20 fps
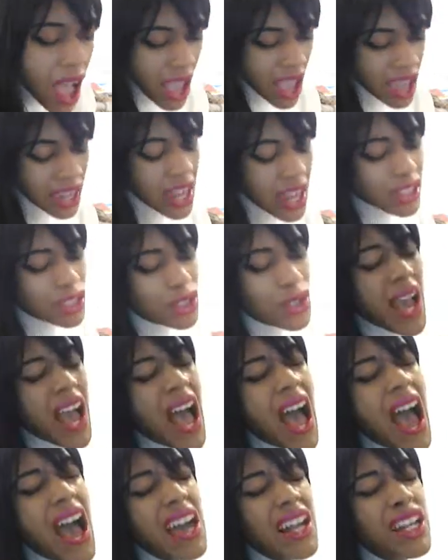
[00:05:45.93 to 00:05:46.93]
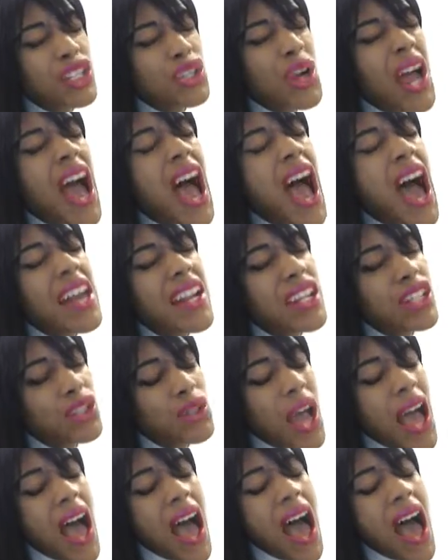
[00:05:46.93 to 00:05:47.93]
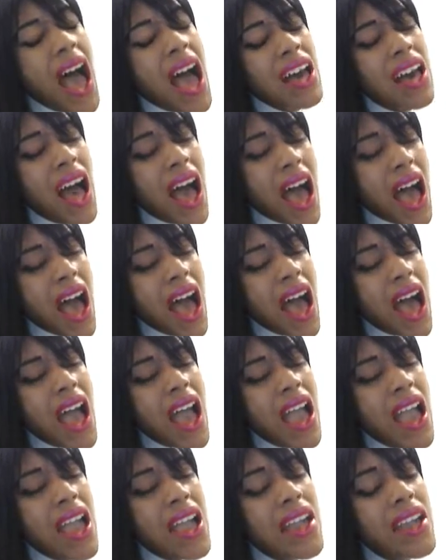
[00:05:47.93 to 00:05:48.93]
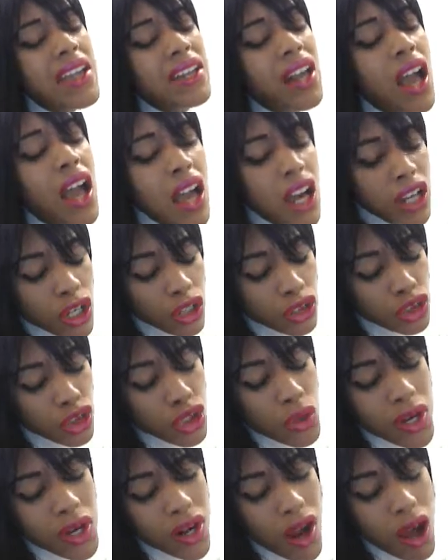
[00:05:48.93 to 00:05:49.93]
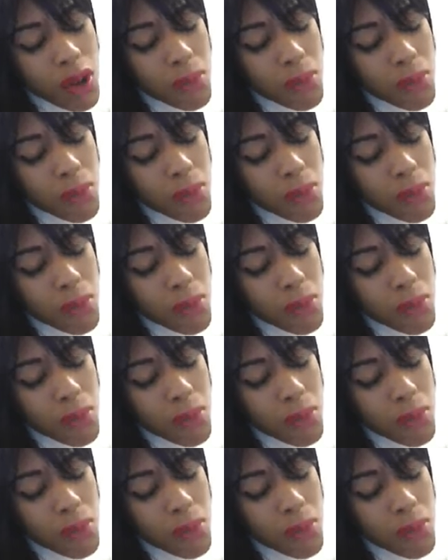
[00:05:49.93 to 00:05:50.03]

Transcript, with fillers: And I tried, I tried, I tried to do it